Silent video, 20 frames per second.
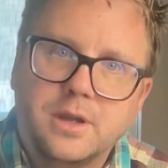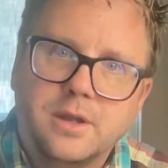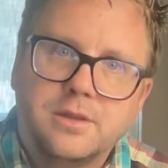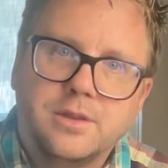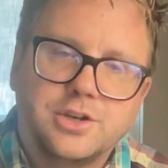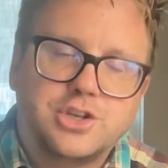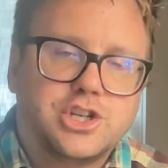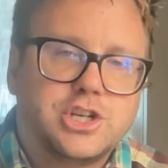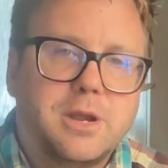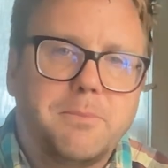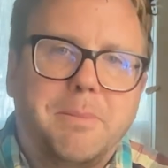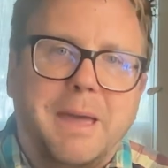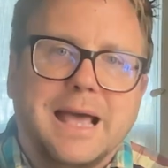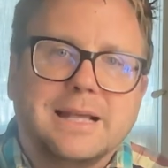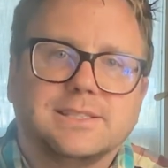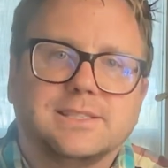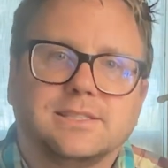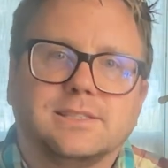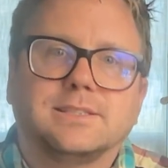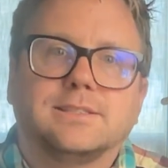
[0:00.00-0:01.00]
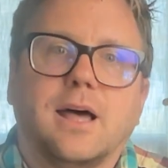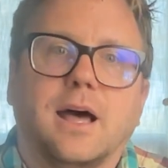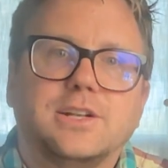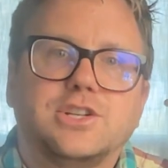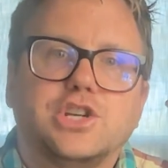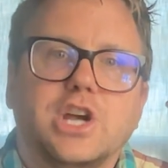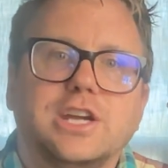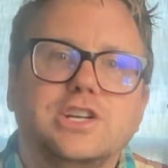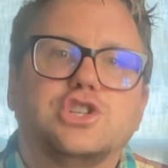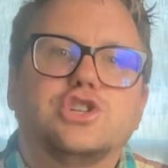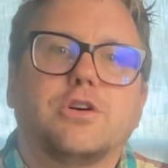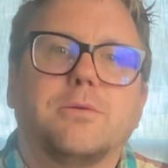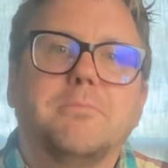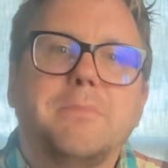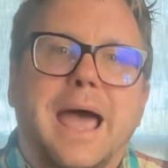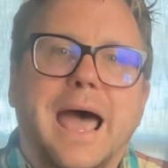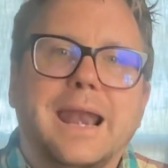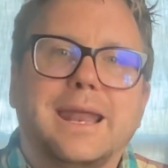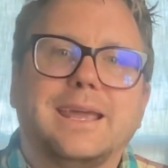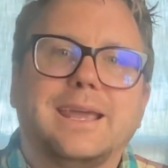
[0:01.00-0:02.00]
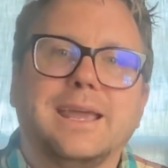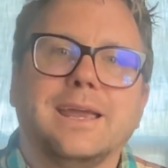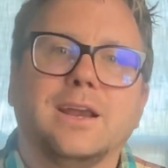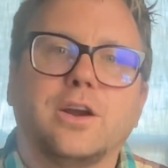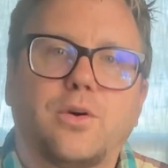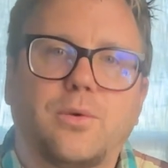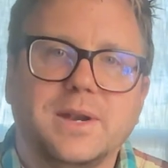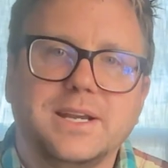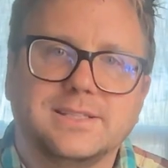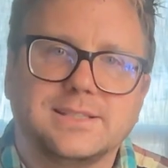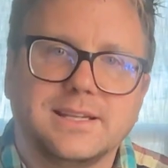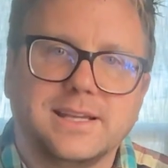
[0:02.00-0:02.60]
The chip has such a dramatic increase in